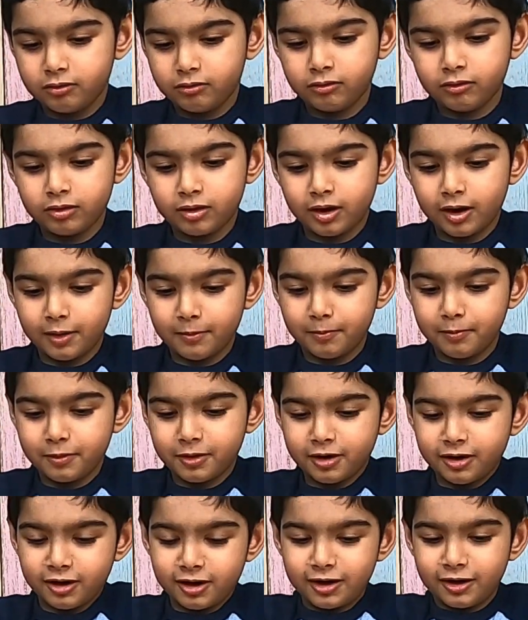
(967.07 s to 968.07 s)

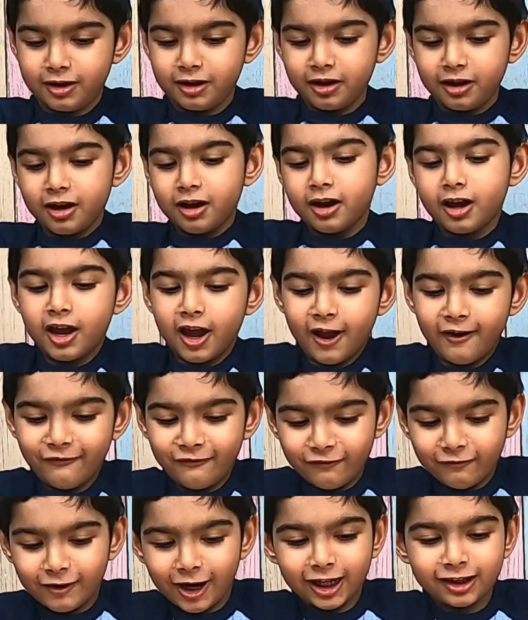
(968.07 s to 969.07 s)
But if
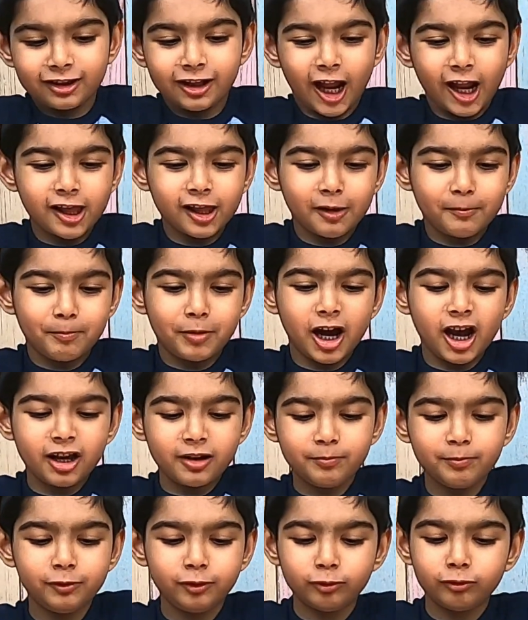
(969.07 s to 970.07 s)
what does a bird
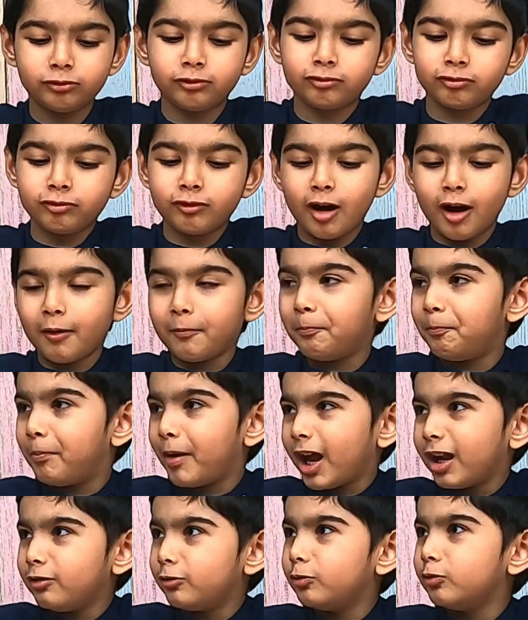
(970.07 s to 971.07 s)
do to a
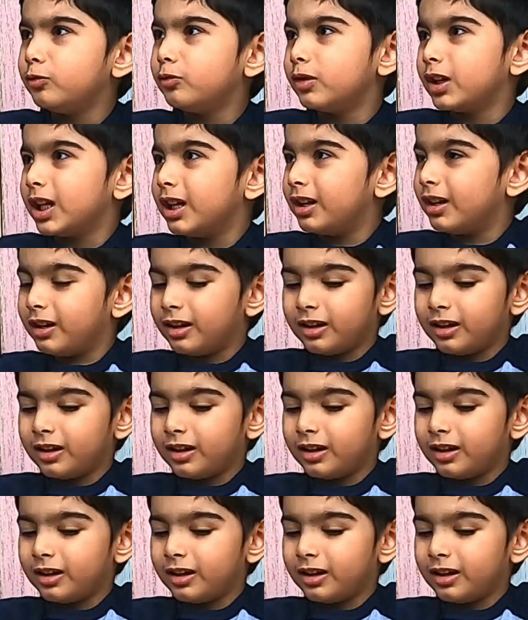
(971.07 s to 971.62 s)
balloon?